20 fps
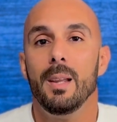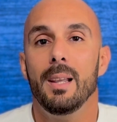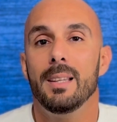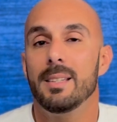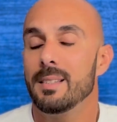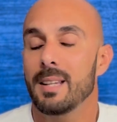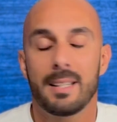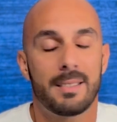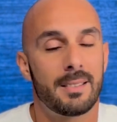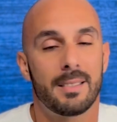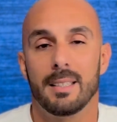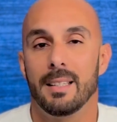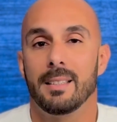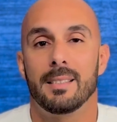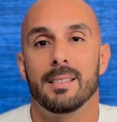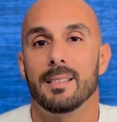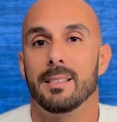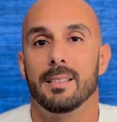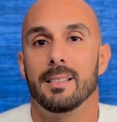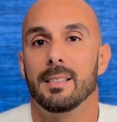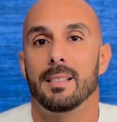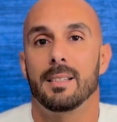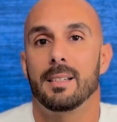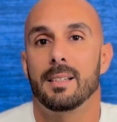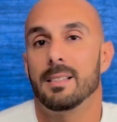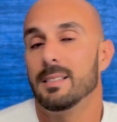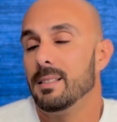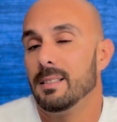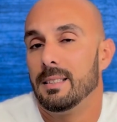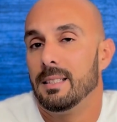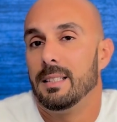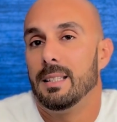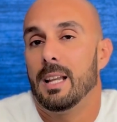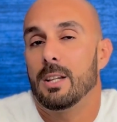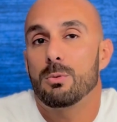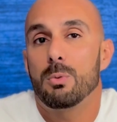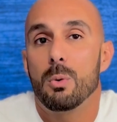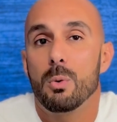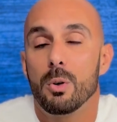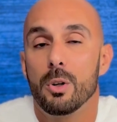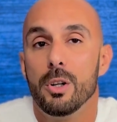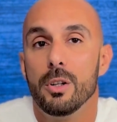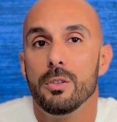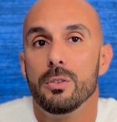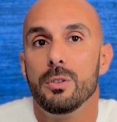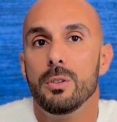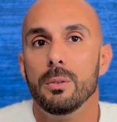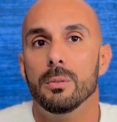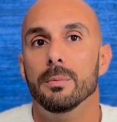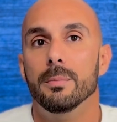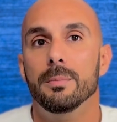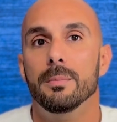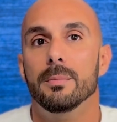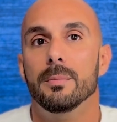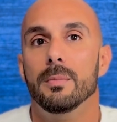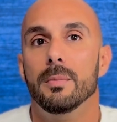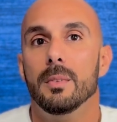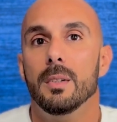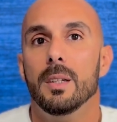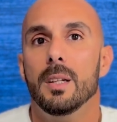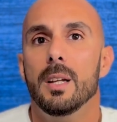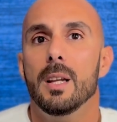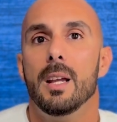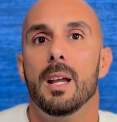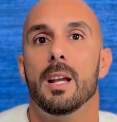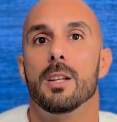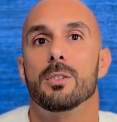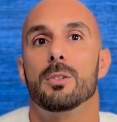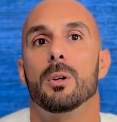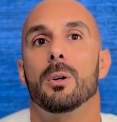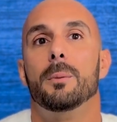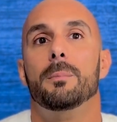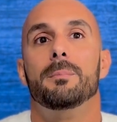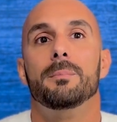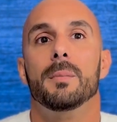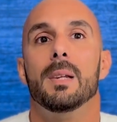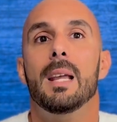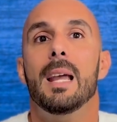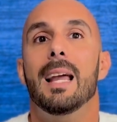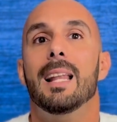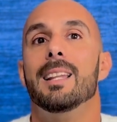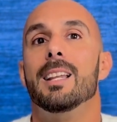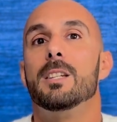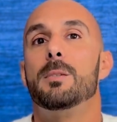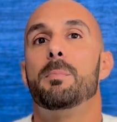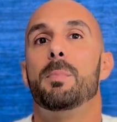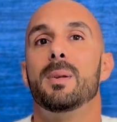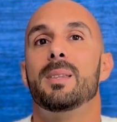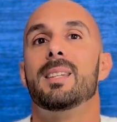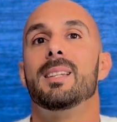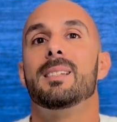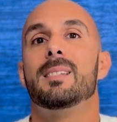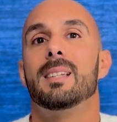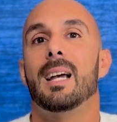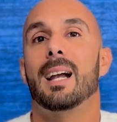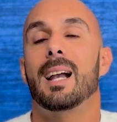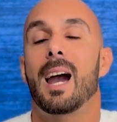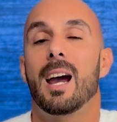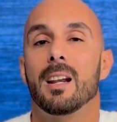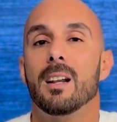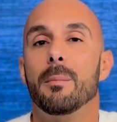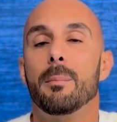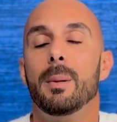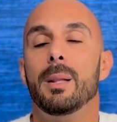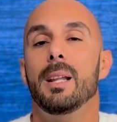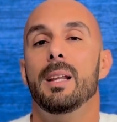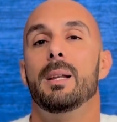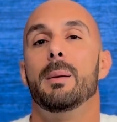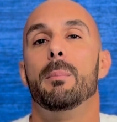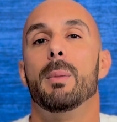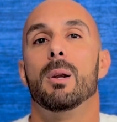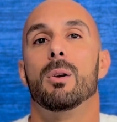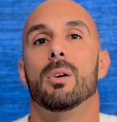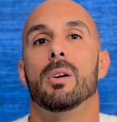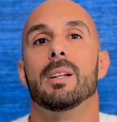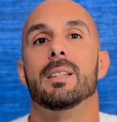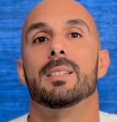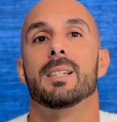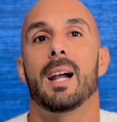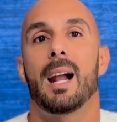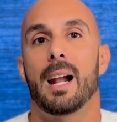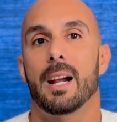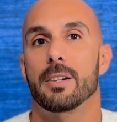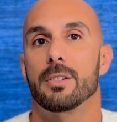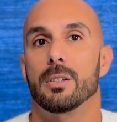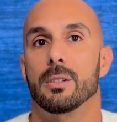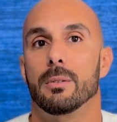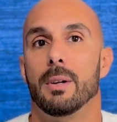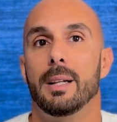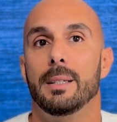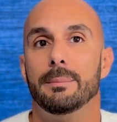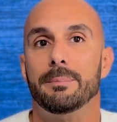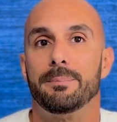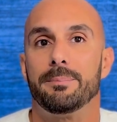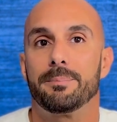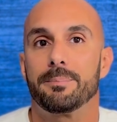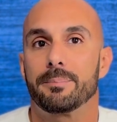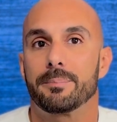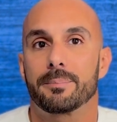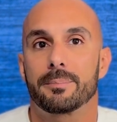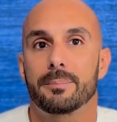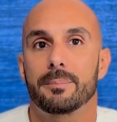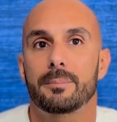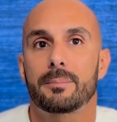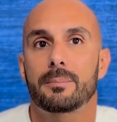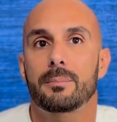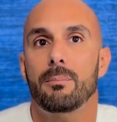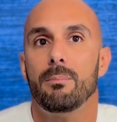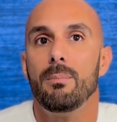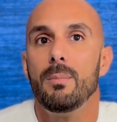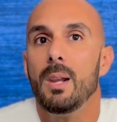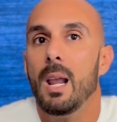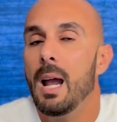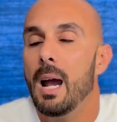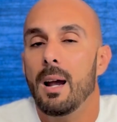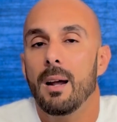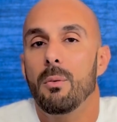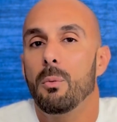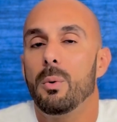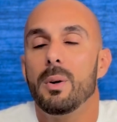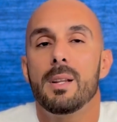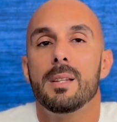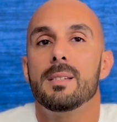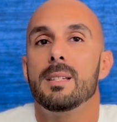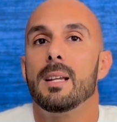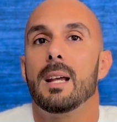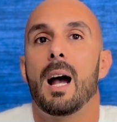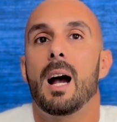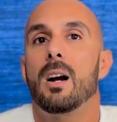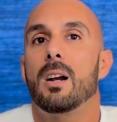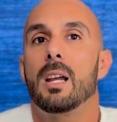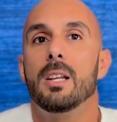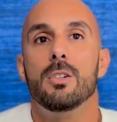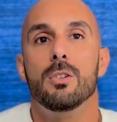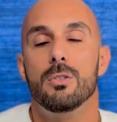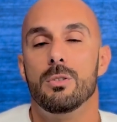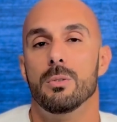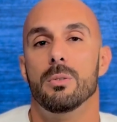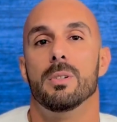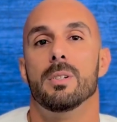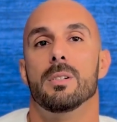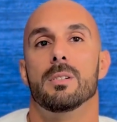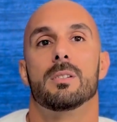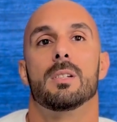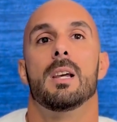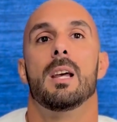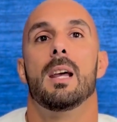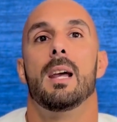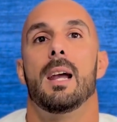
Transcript: That's what we're here to do. And so let's put this accountability mirror into action, right? What is it? How can you do this?